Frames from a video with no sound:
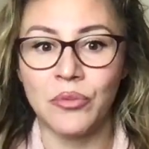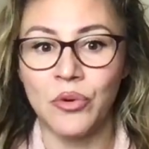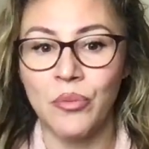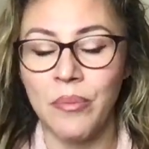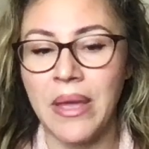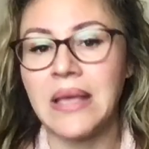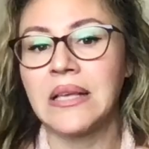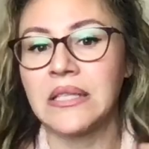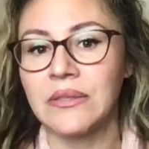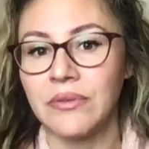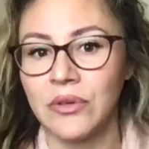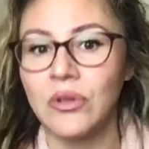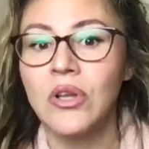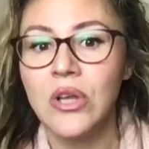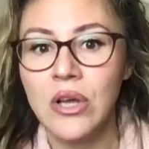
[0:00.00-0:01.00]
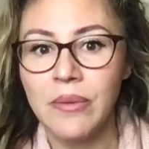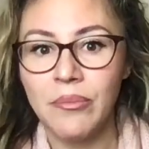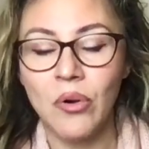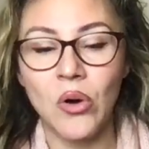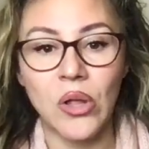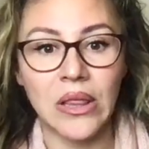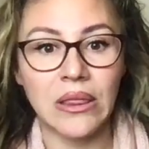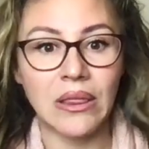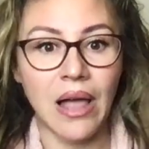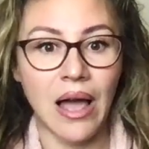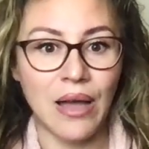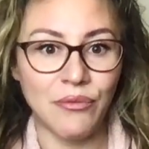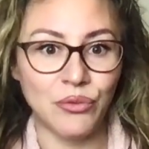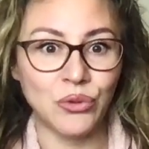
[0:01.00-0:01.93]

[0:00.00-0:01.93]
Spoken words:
will make us feel more alive.